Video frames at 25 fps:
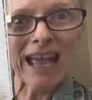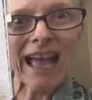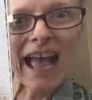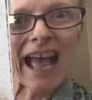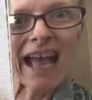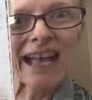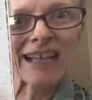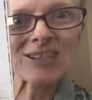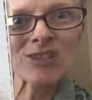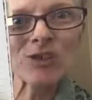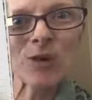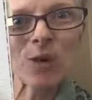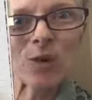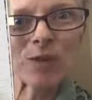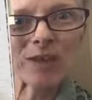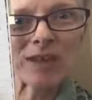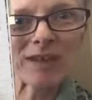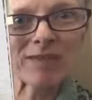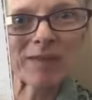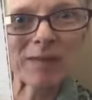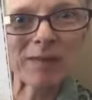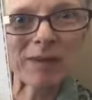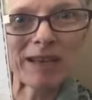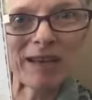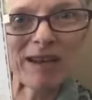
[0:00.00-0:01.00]
and told
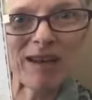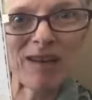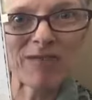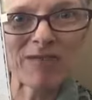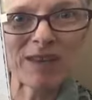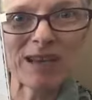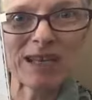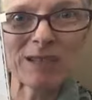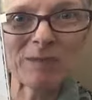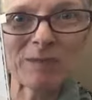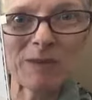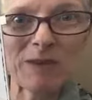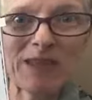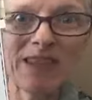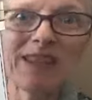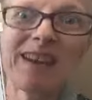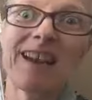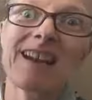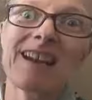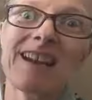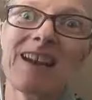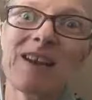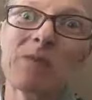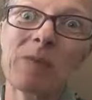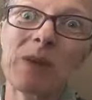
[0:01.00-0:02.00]
everybody on Facebook that
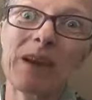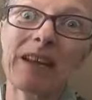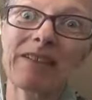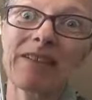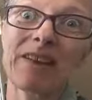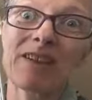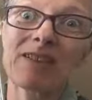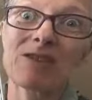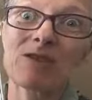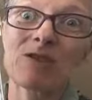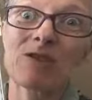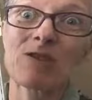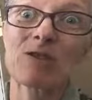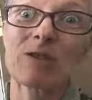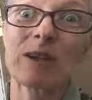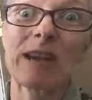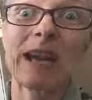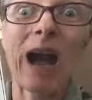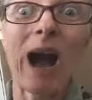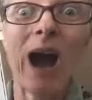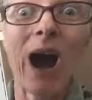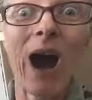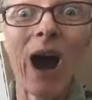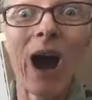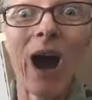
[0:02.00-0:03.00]
I'd had weight loss
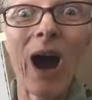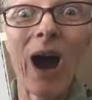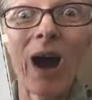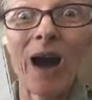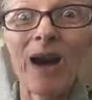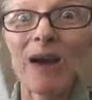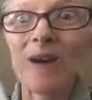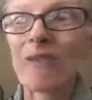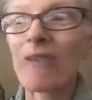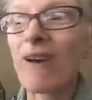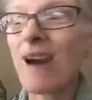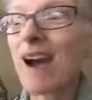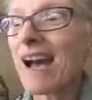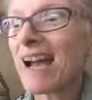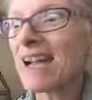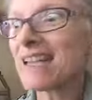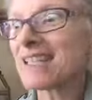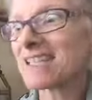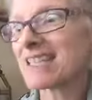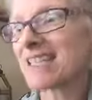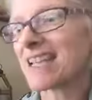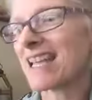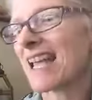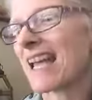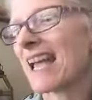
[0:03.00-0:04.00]
surgery.
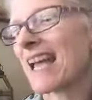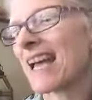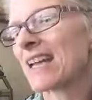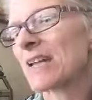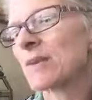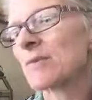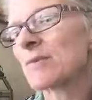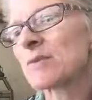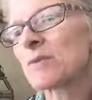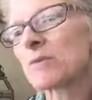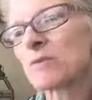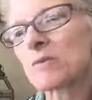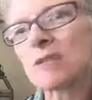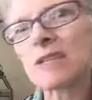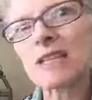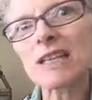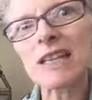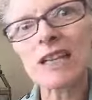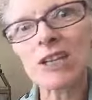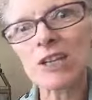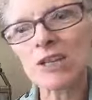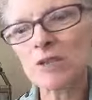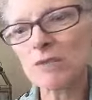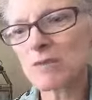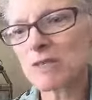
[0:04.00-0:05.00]
What? And it was really
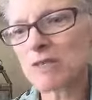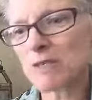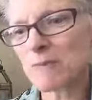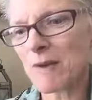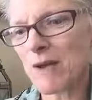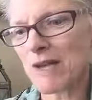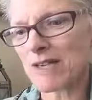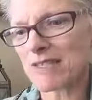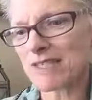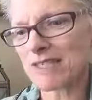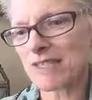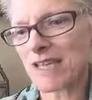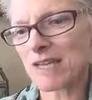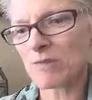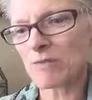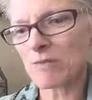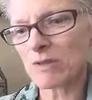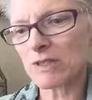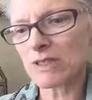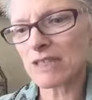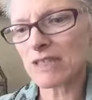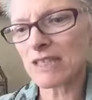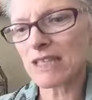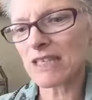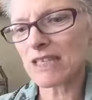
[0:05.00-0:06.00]
a good response. I
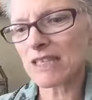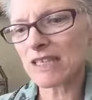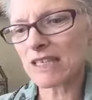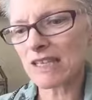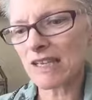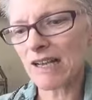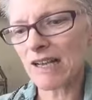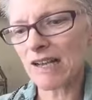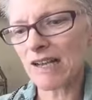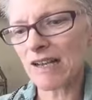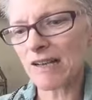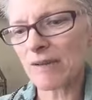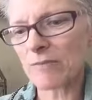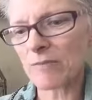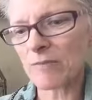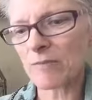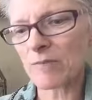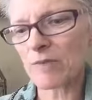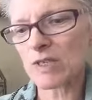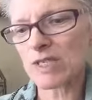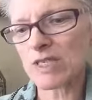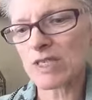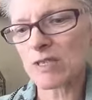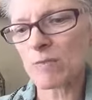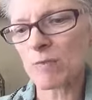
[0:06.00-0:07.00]
really
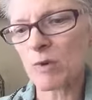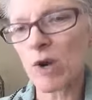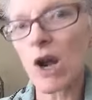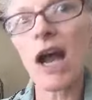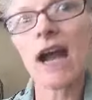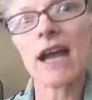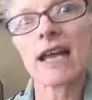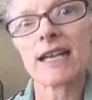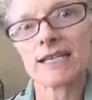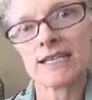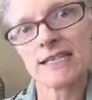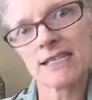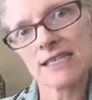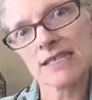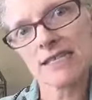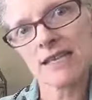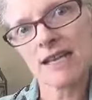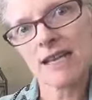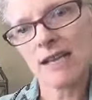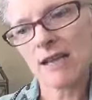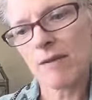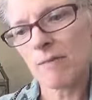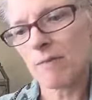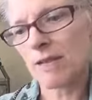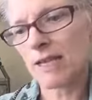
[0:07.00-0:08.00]
was surprised
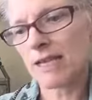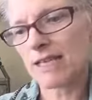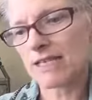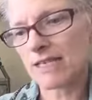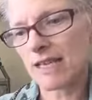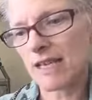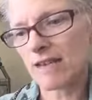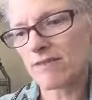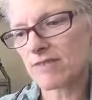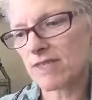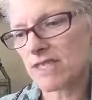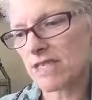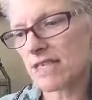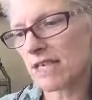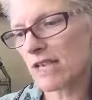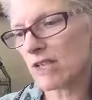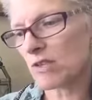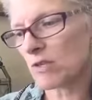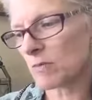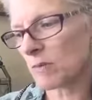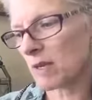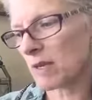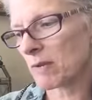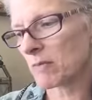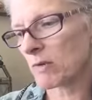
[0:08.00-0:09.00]
because I've seen
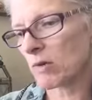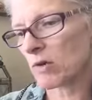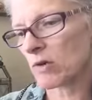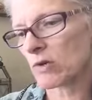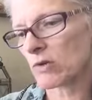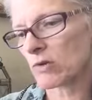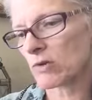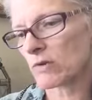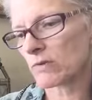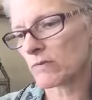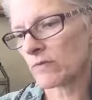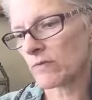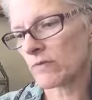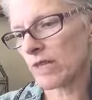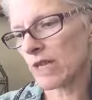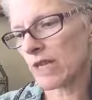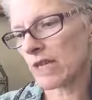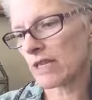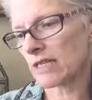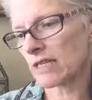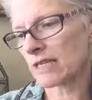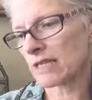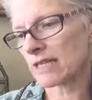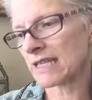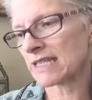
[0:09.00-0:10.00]
other people
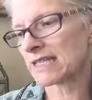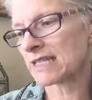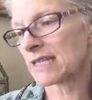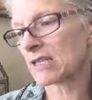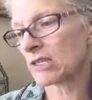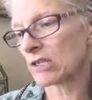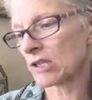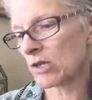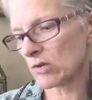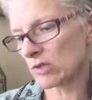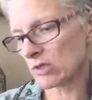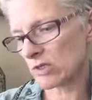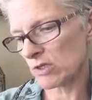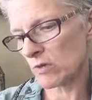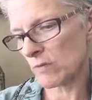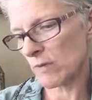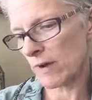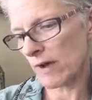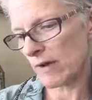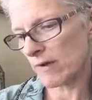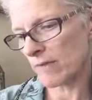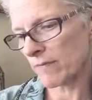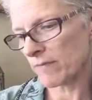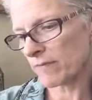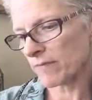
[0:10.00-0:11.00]
that didn't go so
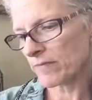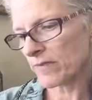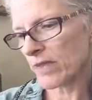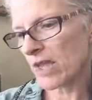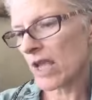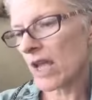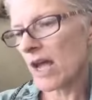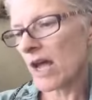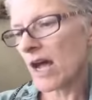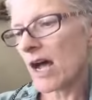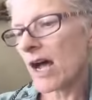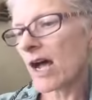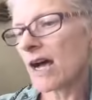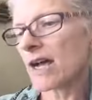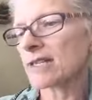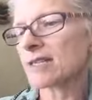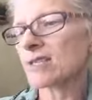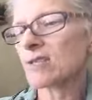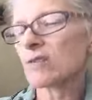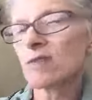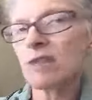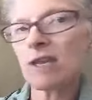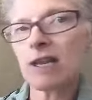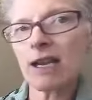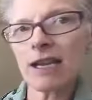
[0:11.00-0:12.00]
well.
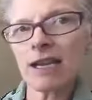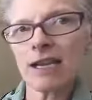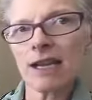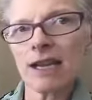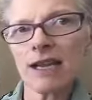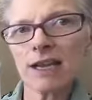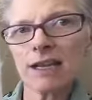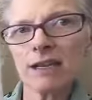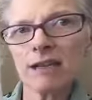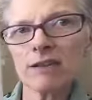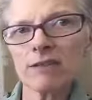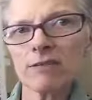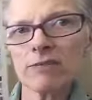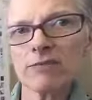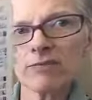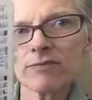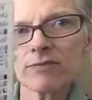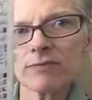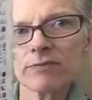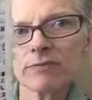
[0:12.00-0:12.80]
So then I kind of